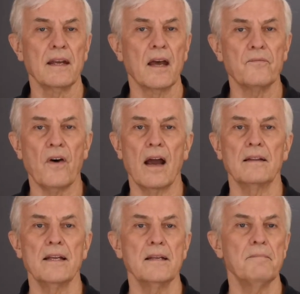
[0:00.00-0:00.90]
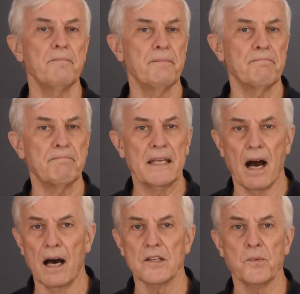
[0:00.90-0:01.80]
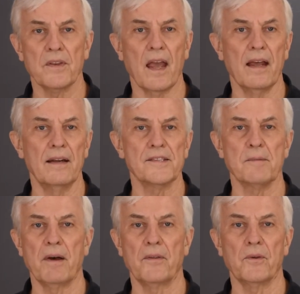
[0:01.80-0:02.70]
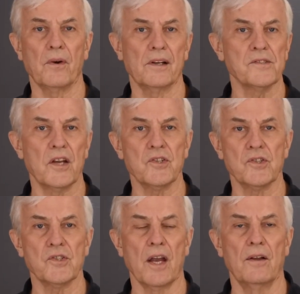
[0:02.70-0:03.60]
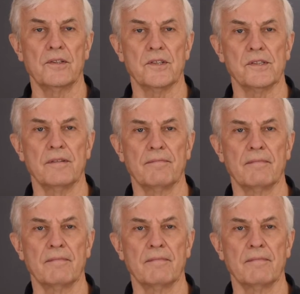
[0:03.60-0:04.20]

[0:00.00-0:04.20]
And finally, be honest with candidates about the organization's challenges.